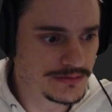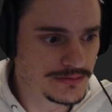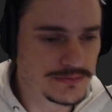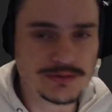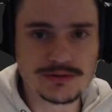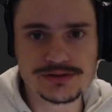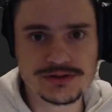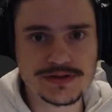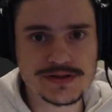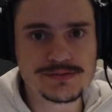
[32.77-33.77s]
We want to do
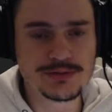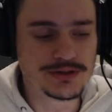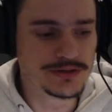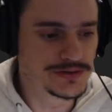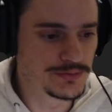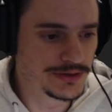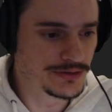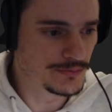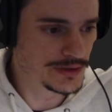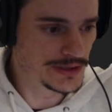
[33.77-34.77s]
this because we
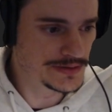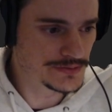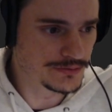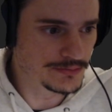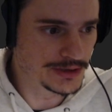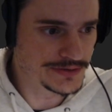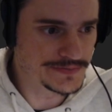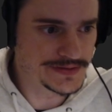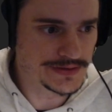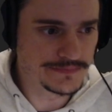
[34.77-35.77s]
don't want to install a bunch of
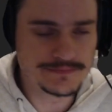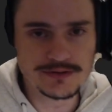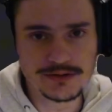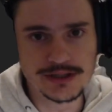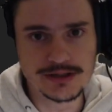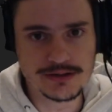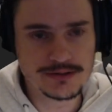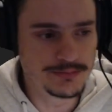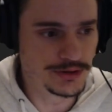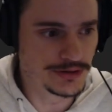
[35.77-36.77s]
stuff on our
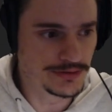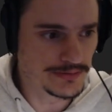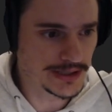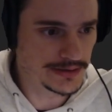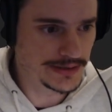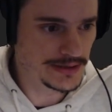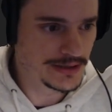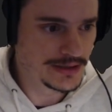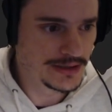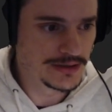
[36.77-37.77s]
computer directly.
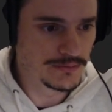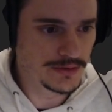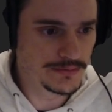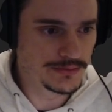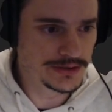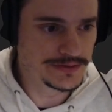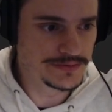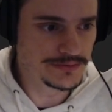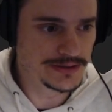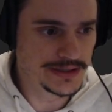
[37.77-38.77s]
What we want to
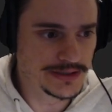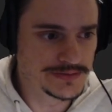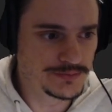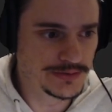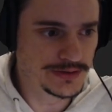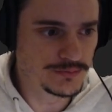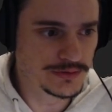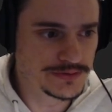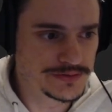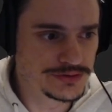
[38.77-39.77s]
do is we
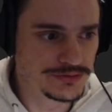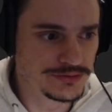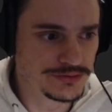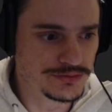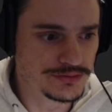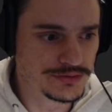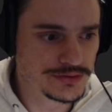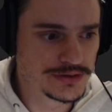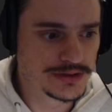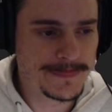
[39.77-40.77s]
want to
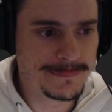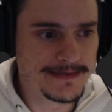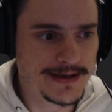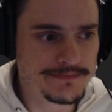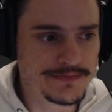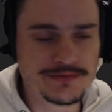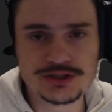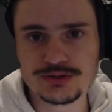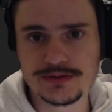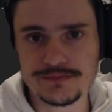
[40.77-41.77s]
have the
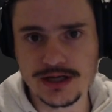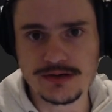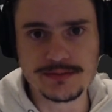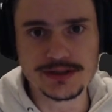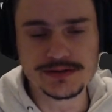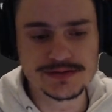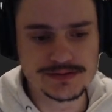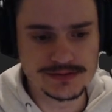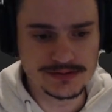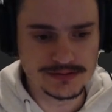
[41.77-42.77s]
virtual
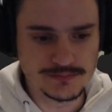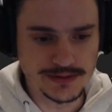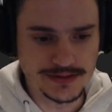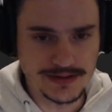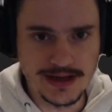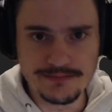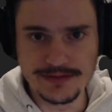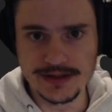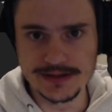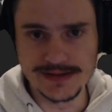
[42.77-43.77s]
environment with
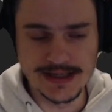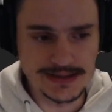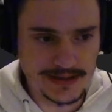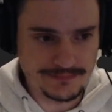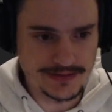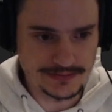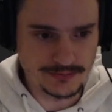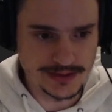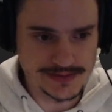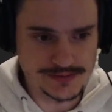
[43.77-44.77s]
everything contained, everything that
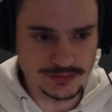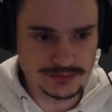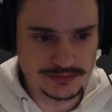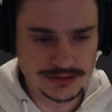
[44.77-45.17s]
we install,